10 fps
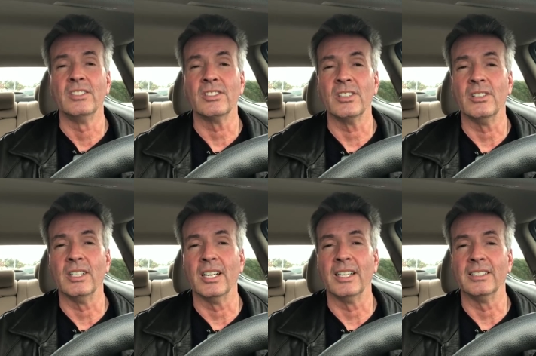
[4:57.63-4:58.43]

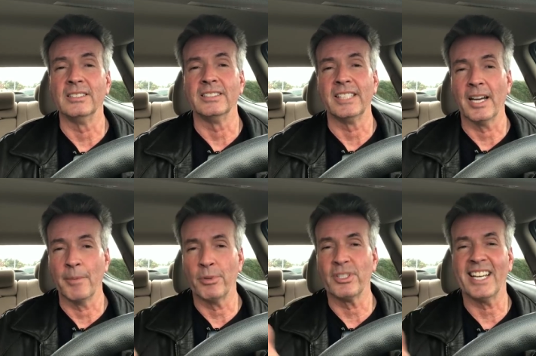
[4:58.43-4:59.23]
So that
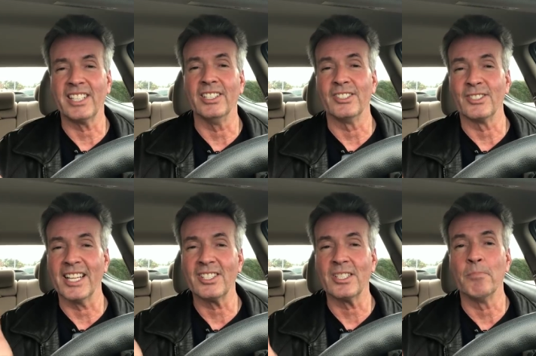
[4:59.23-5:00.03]
I'm protected. So
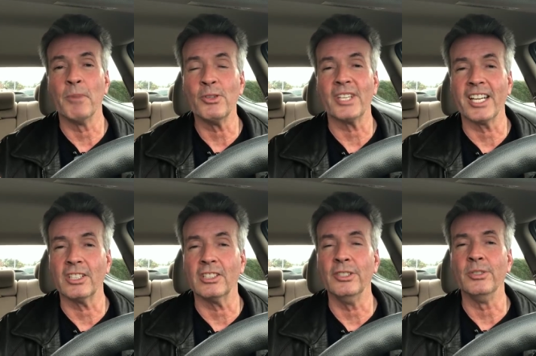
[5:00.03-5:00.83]
that's the most I
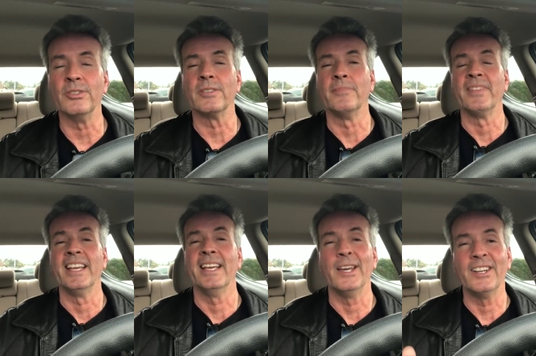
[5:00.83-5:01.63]
could lose.
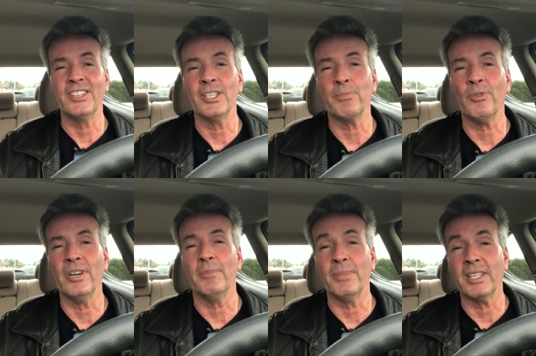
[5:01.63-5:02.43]
And at this
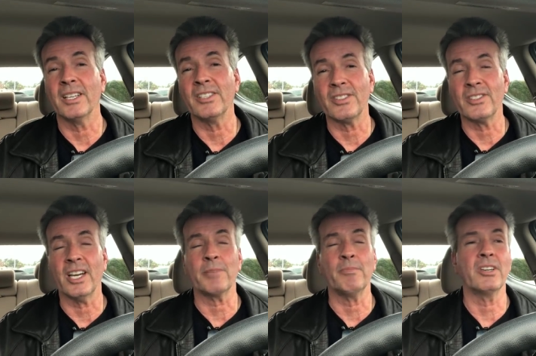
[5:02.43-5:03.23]
point, because the
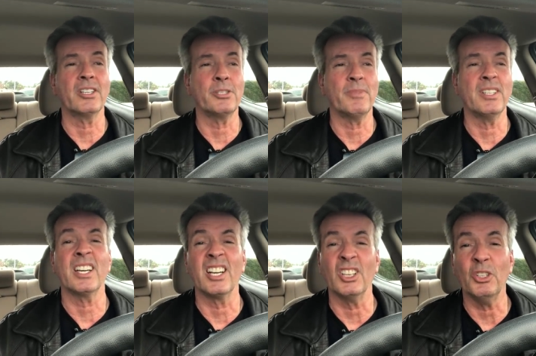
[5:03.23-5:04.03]
stock market has been kind of